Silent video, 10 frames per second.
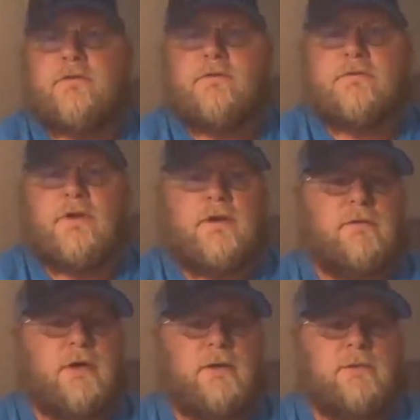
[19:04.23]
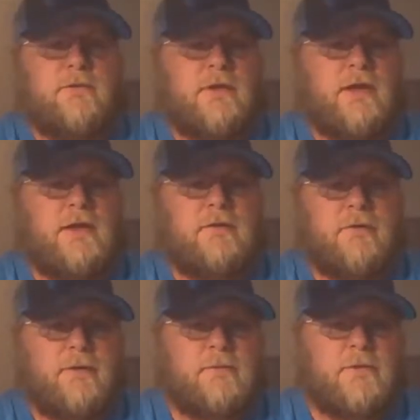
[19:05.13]
Tuesday, while I'm on live,
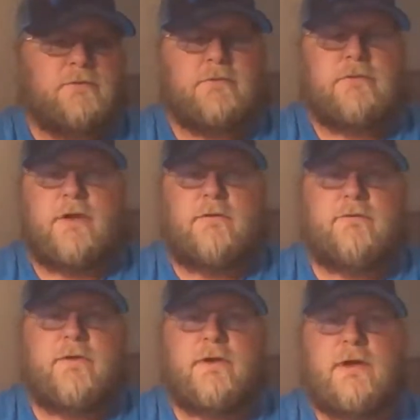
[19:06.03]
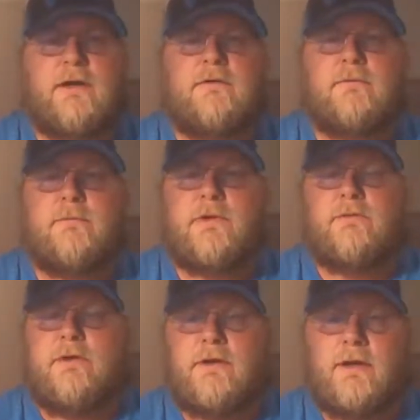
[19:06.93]
I'm going to try to figure out
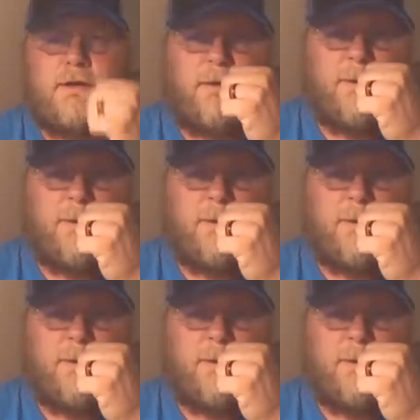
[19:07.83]
between now and